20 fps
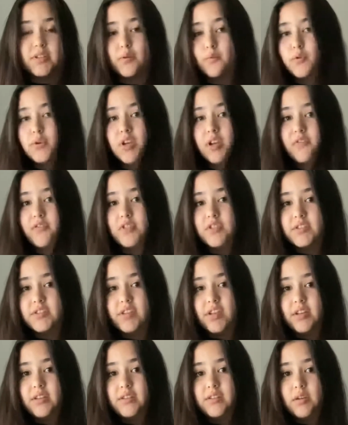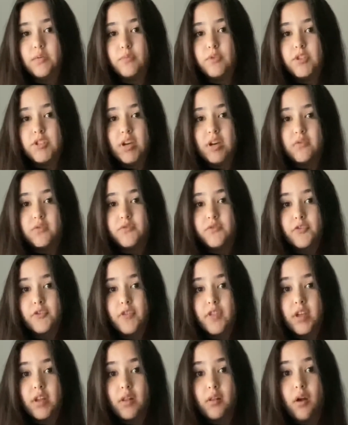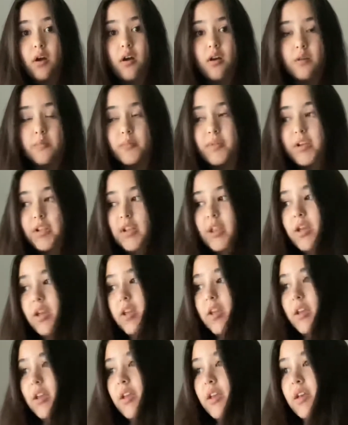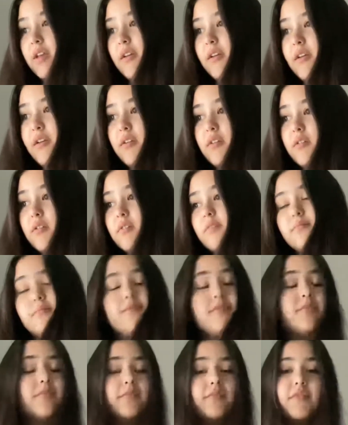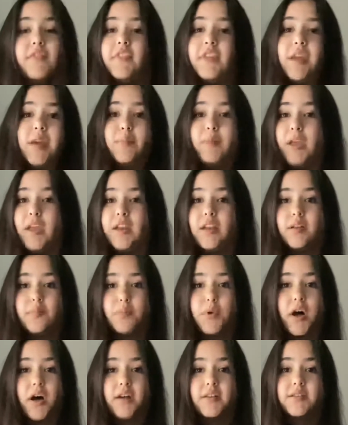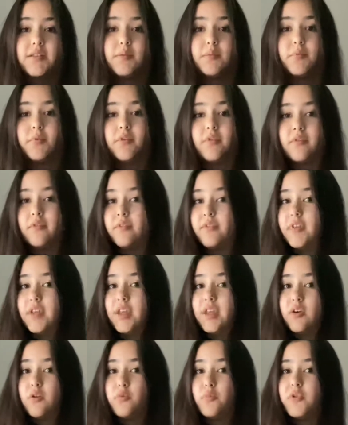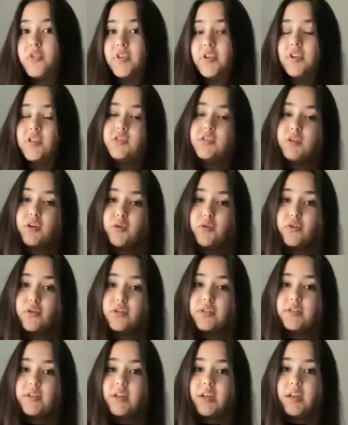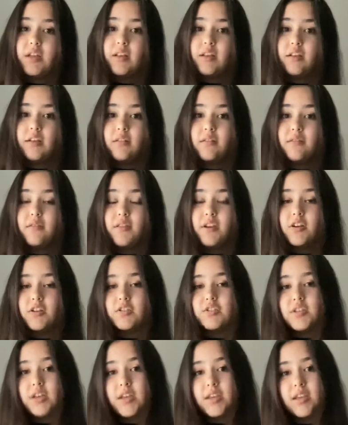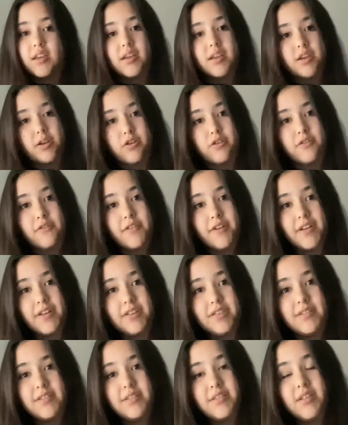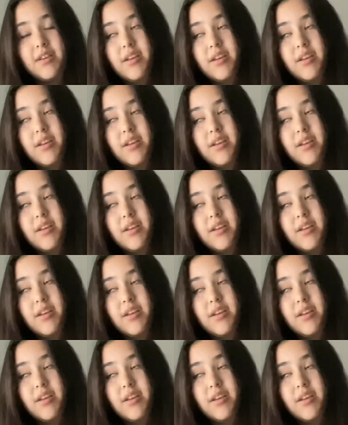I would never stay at someone's house for that long, but they made it possible. They opened their doors and they're taking care of us,